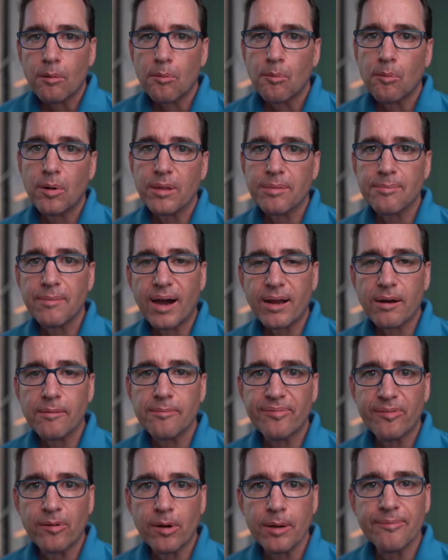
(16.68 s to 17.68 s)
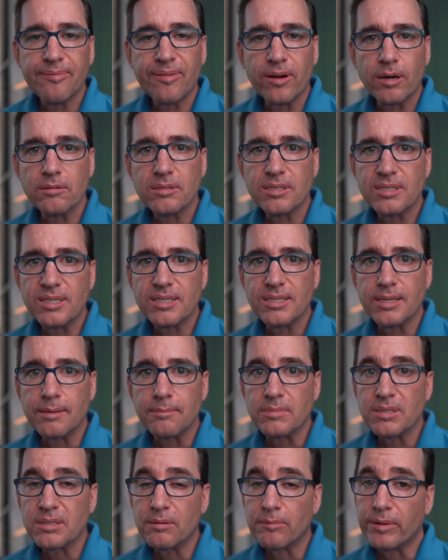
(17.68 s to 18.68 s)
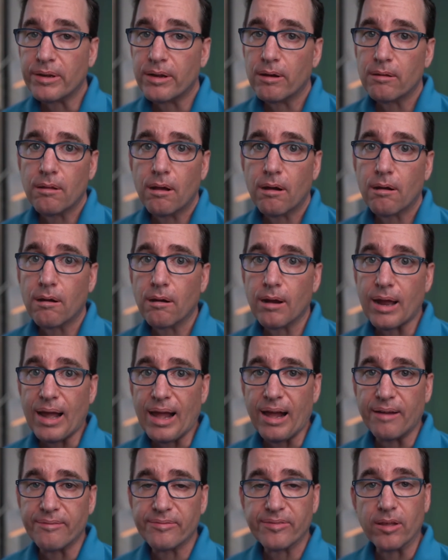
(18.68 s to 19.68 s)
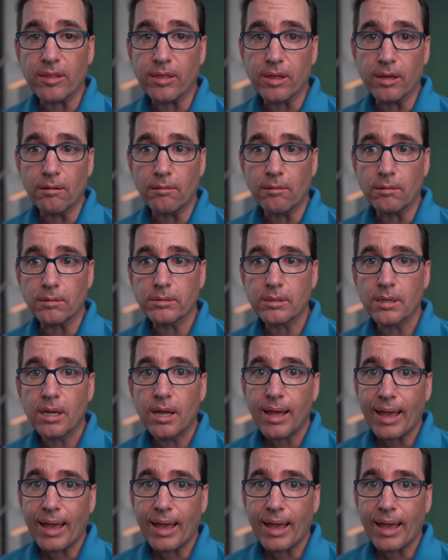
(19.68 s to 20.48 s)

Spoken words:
With modern VoIP phone systems, we no longer have the old